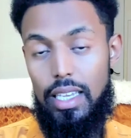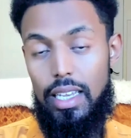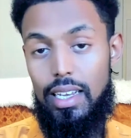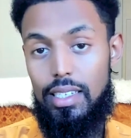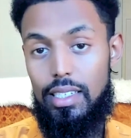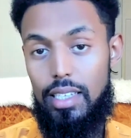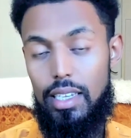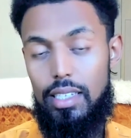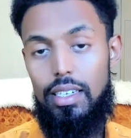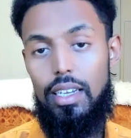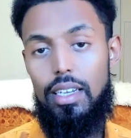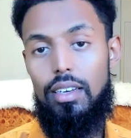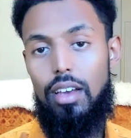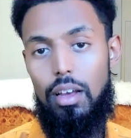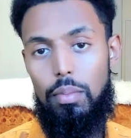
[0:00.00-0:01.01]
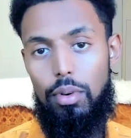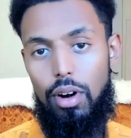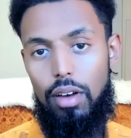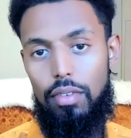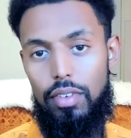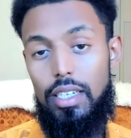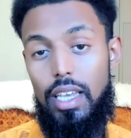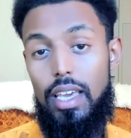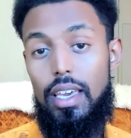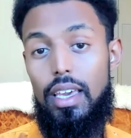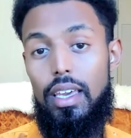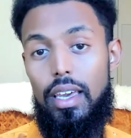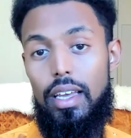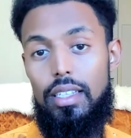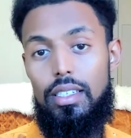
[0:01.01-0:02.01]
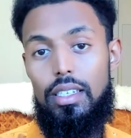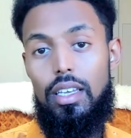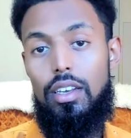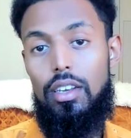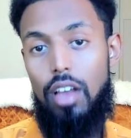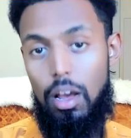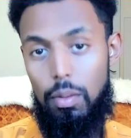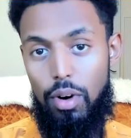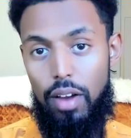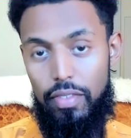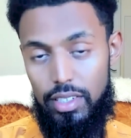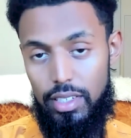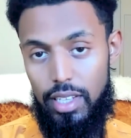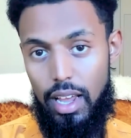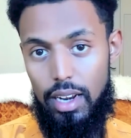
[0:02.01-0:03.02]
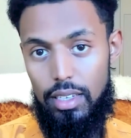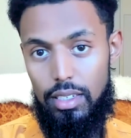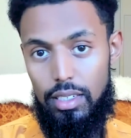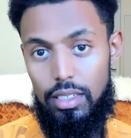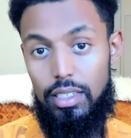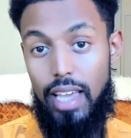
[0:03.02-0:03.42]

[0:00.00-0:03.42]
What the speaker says: an existing nonprofit taking its nonprofit status,